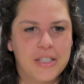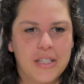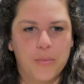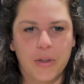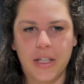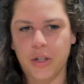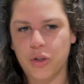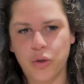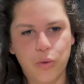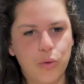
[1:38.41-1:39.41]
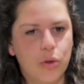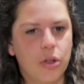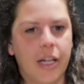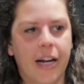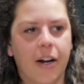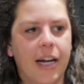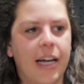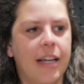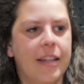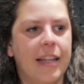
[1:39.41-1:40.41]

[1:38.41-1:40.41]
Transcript: just this really cool area